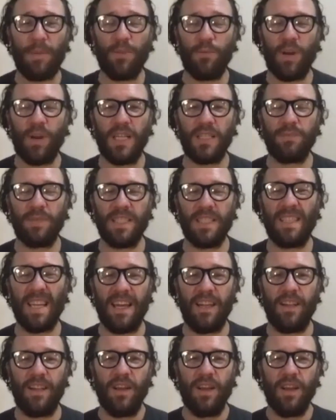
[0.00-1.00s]
was we
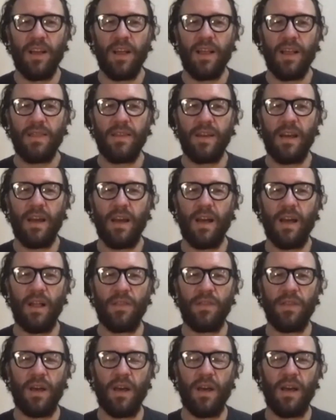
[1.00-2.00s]
said
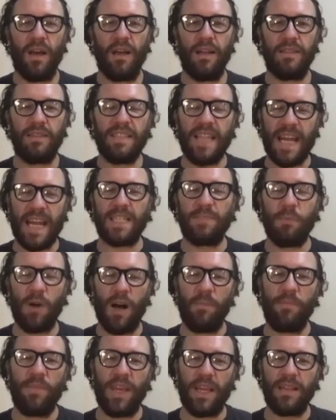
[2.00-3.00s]
the text
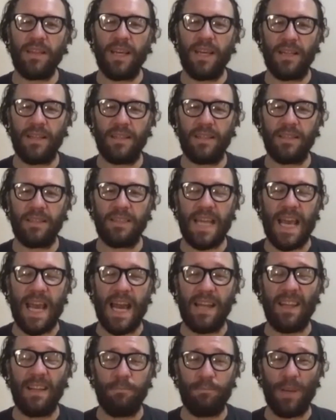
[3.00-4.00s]
mod thing that
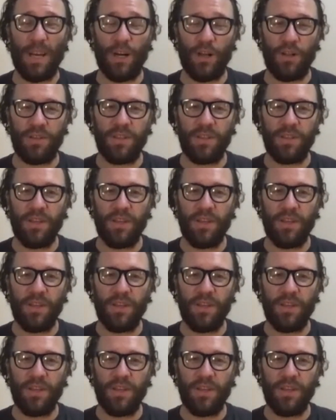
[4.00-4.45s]
Tad had built